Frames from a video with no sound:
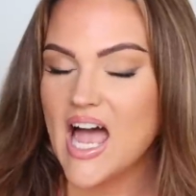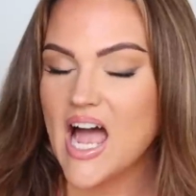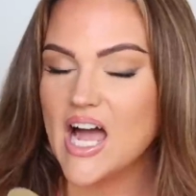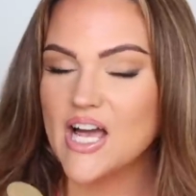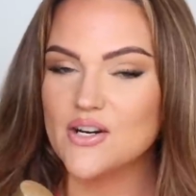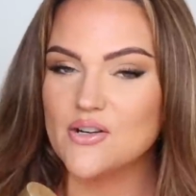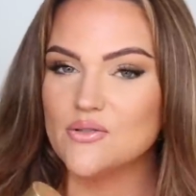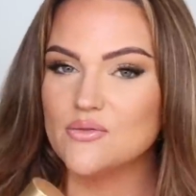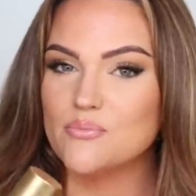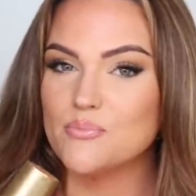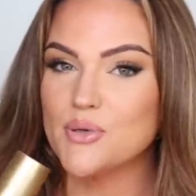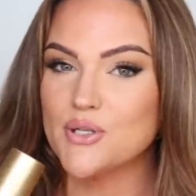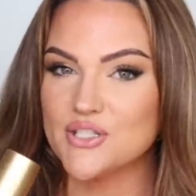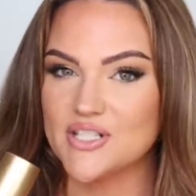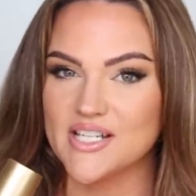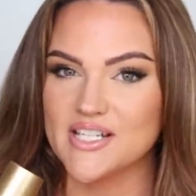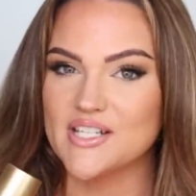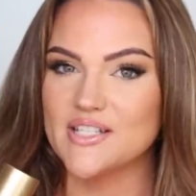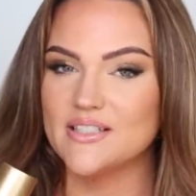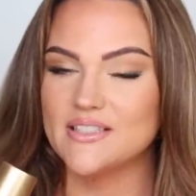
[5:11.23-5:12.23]
I don't
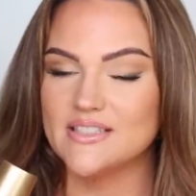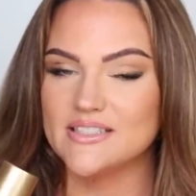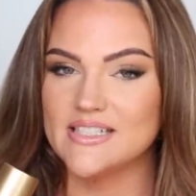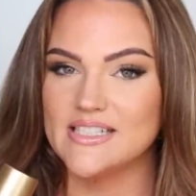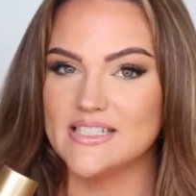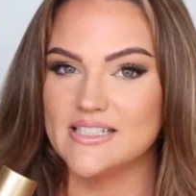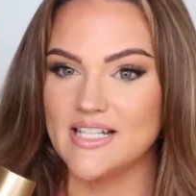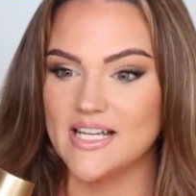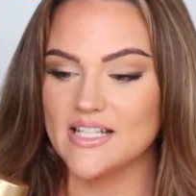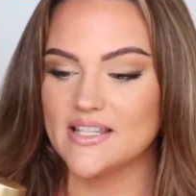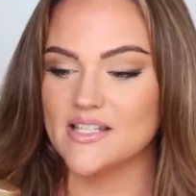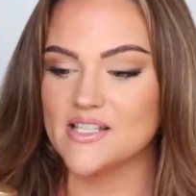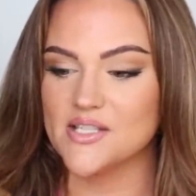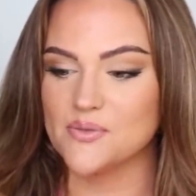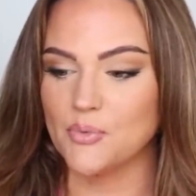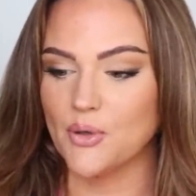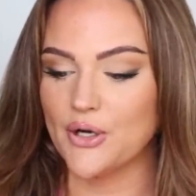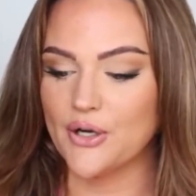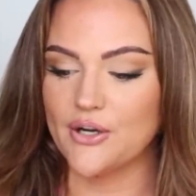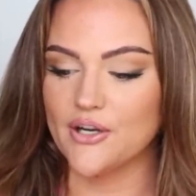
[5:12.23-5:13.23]
particularly like the
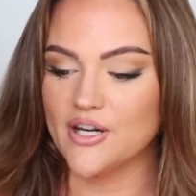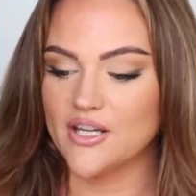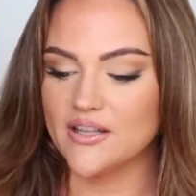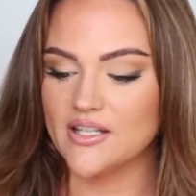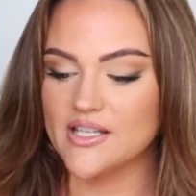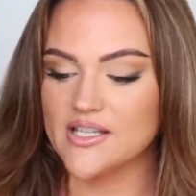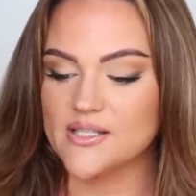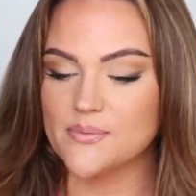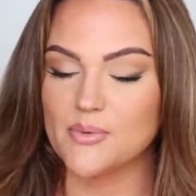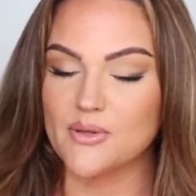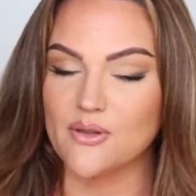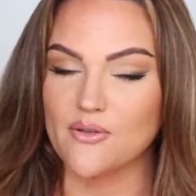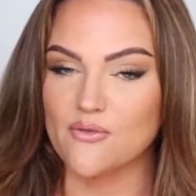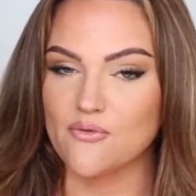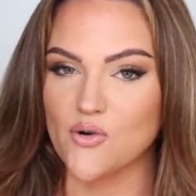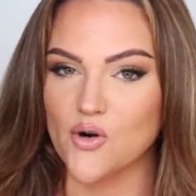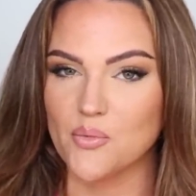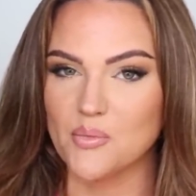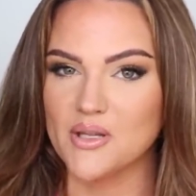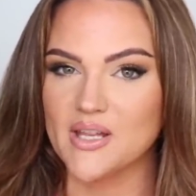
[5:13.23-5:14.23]
sprayer on this, but the
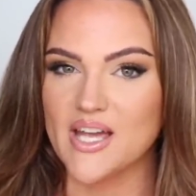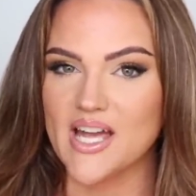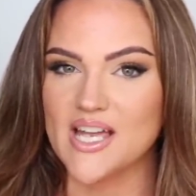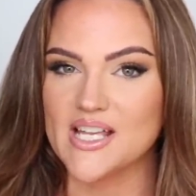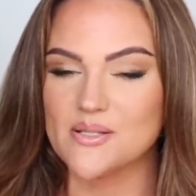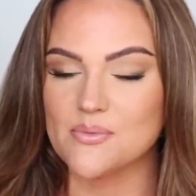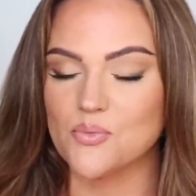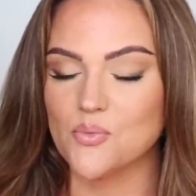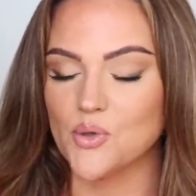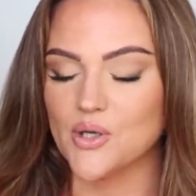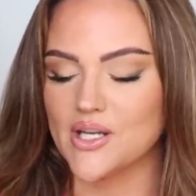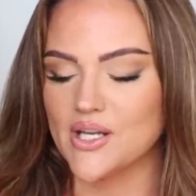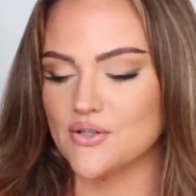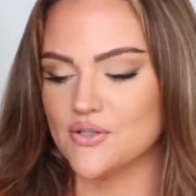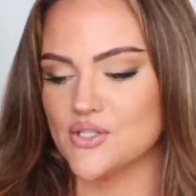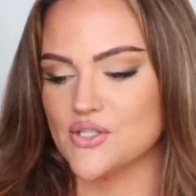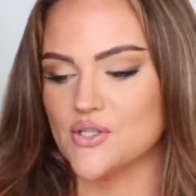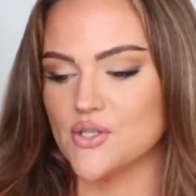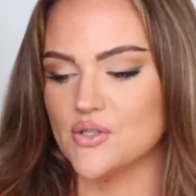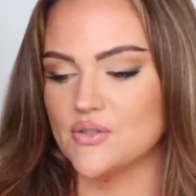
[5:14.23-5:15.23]
formula has been working
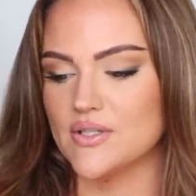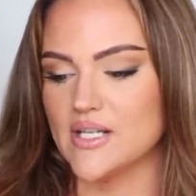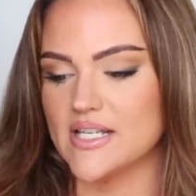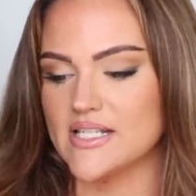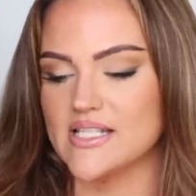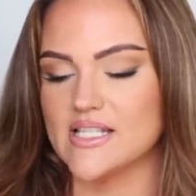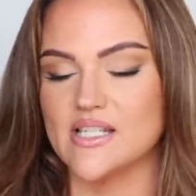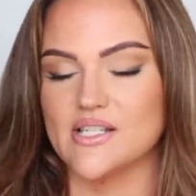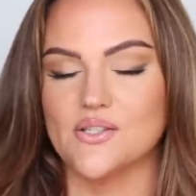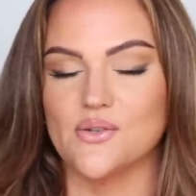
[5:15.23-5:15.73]
out so nicely.